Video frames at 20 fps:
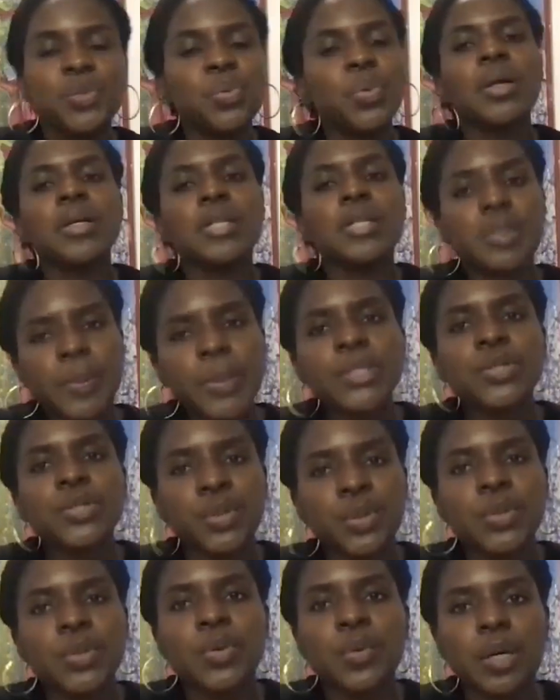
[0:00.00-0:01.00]
You are a
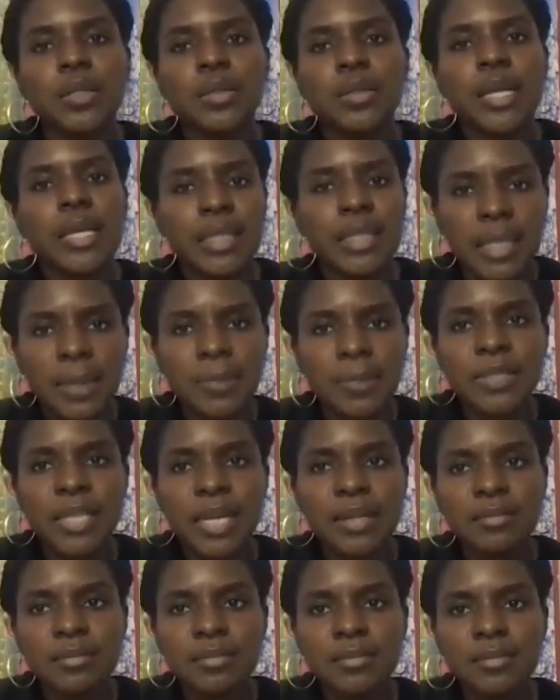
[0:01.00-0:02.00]
special unicorn, accept
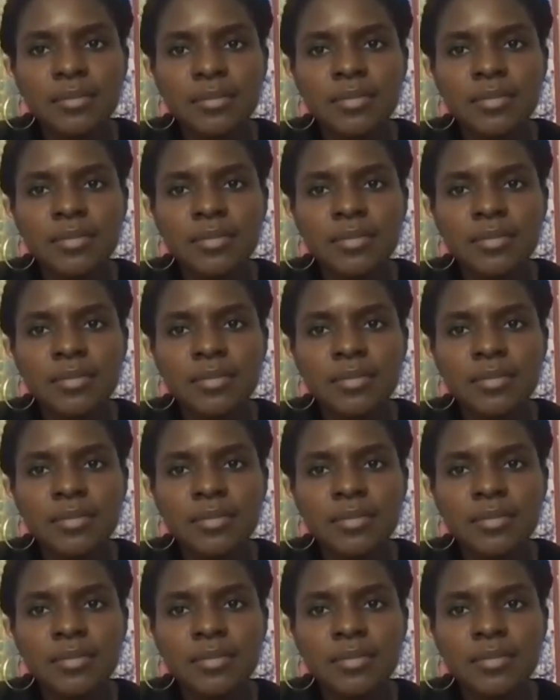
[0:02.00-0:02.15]
it.